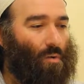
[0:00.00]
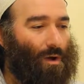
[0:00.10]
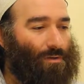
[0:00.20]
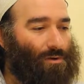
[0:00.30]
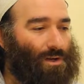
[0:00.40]

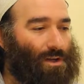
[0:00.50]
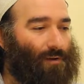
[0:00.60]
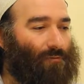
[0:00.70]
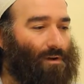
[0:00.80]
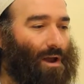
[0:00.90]
where there's a
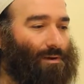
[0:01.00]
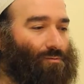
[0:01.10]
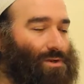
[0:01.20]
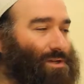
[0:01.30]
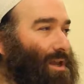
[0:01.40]
giver and a
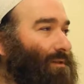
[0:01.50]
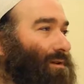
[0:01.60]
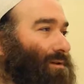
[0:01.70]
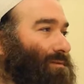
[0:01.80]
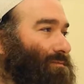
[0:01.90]

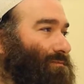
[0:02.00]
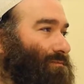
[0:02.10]
receiver.